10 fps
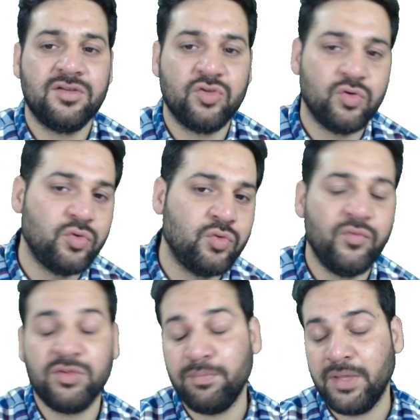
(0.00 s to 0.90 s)
So
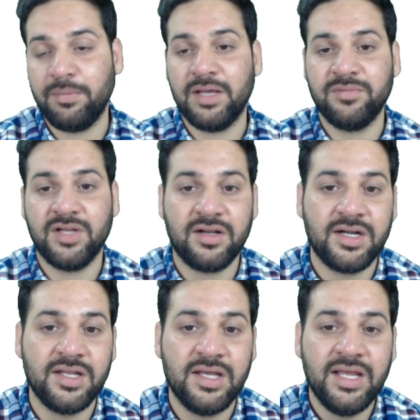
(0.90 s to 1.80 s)
which may becomes
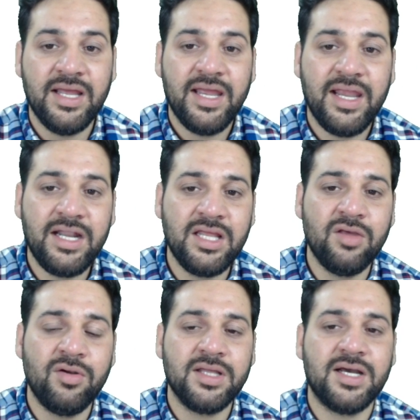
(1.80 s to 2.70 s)
100. 80
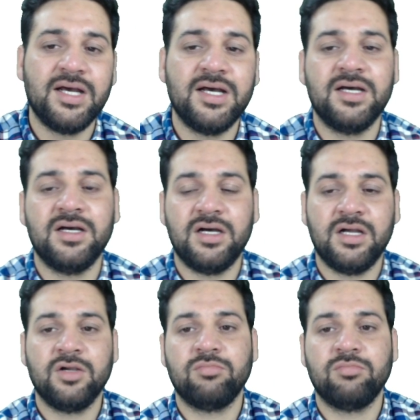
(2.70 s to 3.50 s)
unit ka